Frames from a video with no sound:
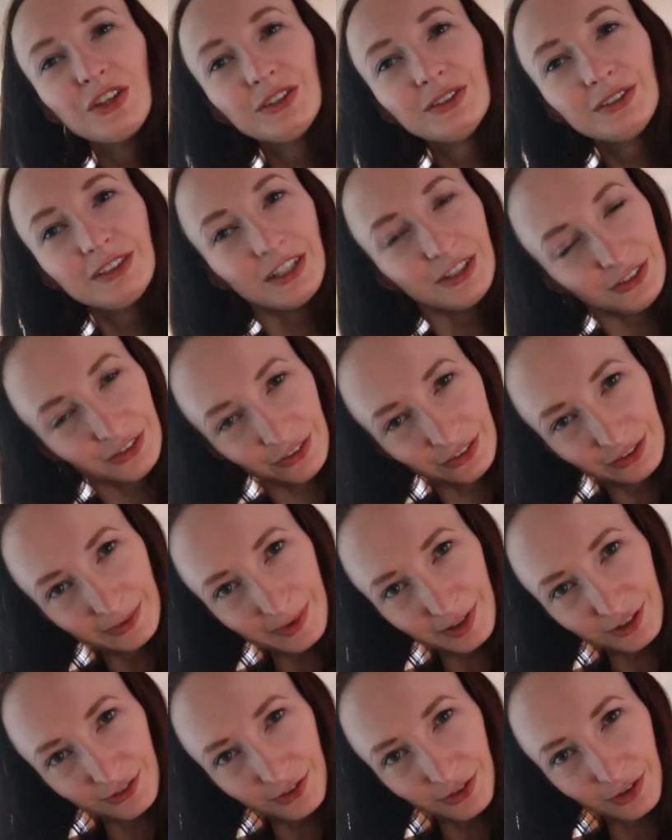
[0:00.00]
So thank you so
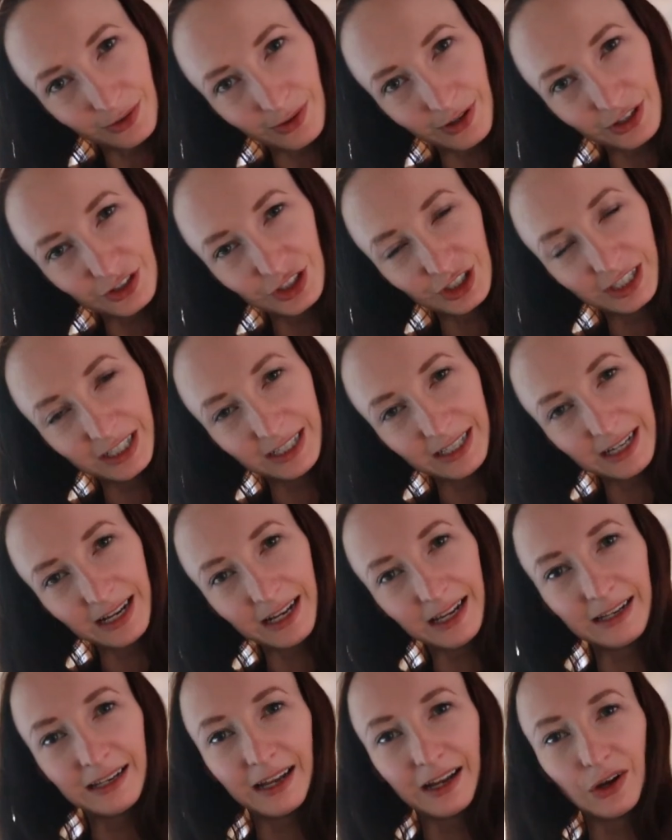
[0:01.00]
much for watching,
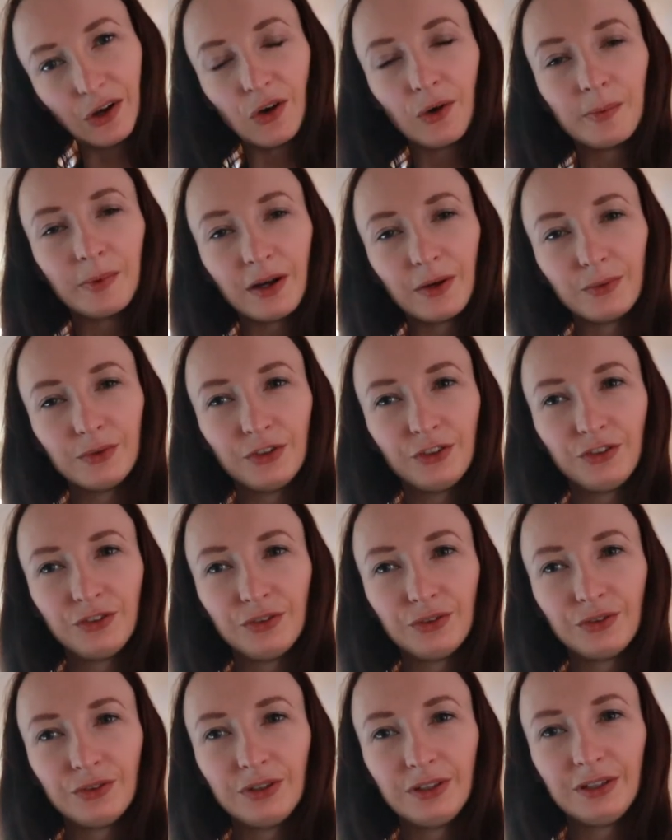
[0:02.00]
and I hope I will
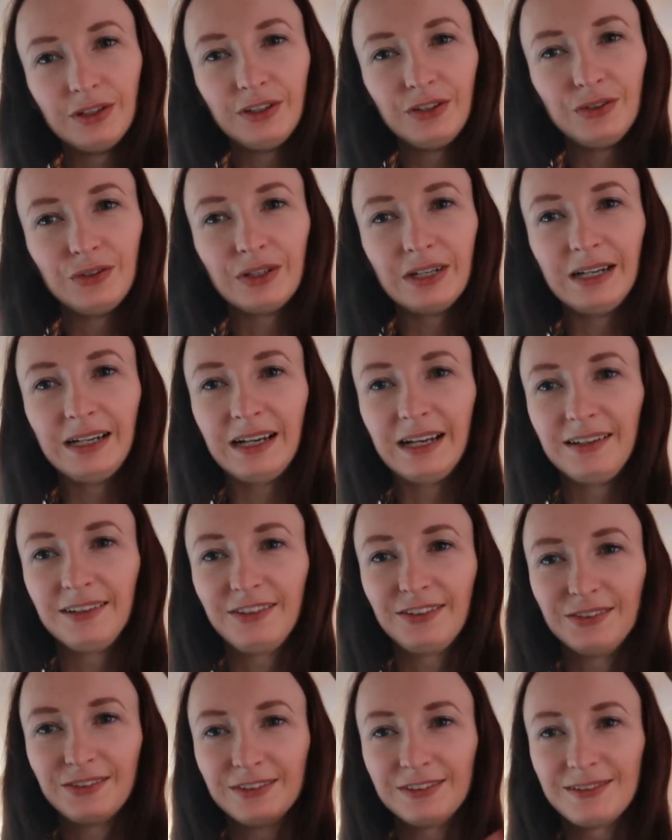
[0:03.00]
see you again
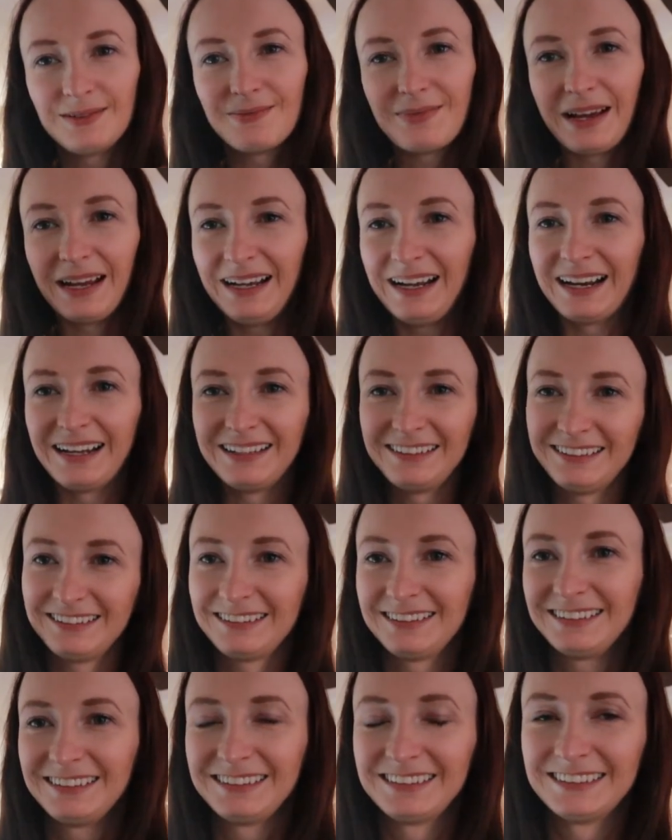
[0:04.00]
soon. Bye
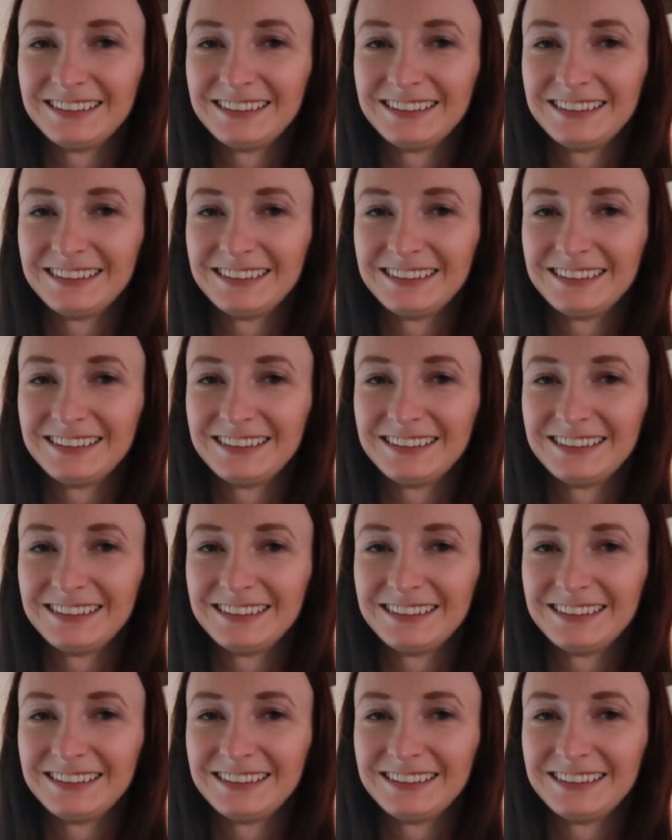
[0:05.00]
guys.